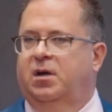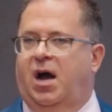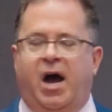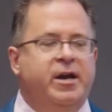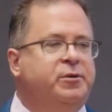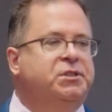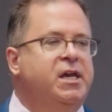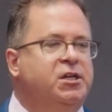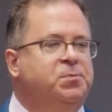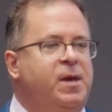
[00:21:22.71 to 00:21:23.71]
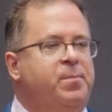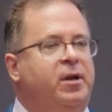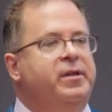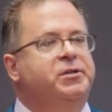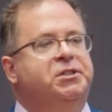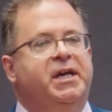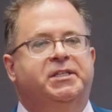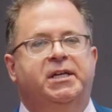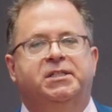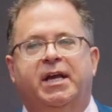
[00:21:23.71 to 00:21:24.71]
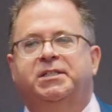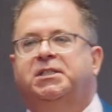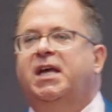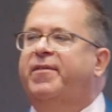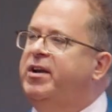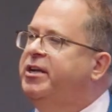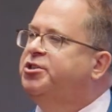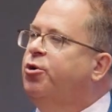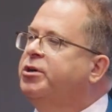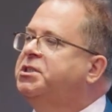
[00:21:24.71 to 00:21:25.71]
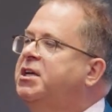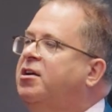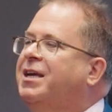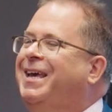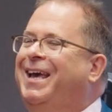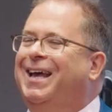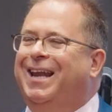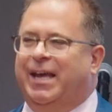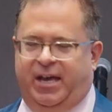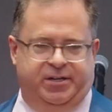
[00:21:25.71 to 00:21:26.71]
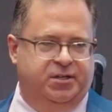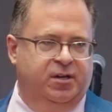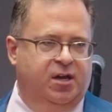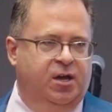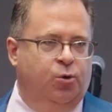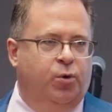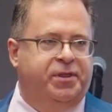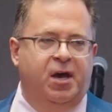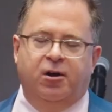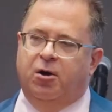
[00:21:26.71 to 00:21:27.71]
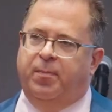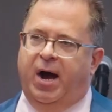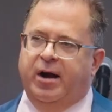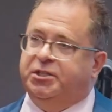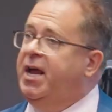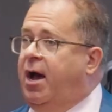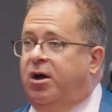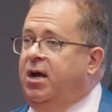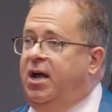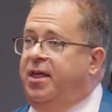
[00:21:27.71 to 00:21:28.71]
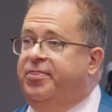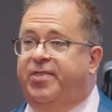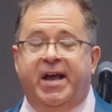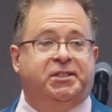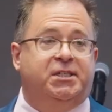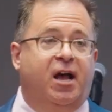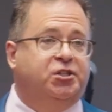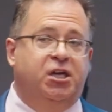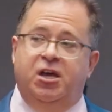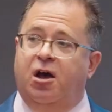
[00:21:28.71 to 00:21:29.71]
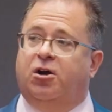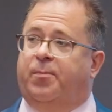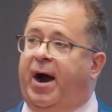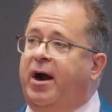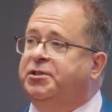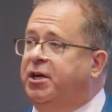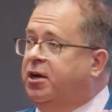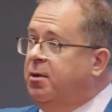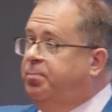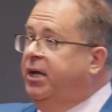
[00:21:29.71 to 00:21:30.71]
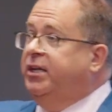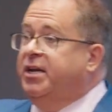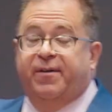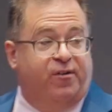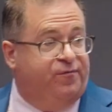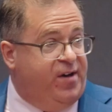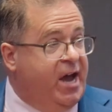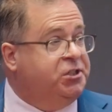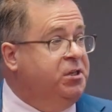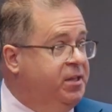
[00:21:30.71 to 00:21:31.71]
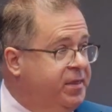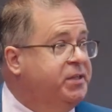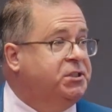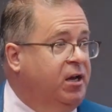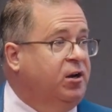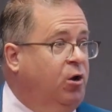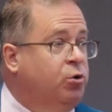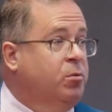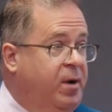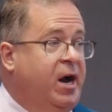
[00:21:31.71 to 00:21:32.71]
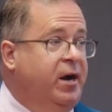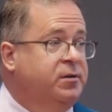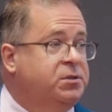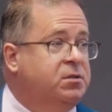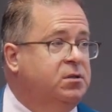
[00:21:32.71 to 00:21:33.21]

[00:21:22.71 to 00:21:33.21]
I know salespeople in their 60s and 70s who are still killing it with younger buyers. Now, they sell to younger buyers in a completely different fashion than they sell to older buyers.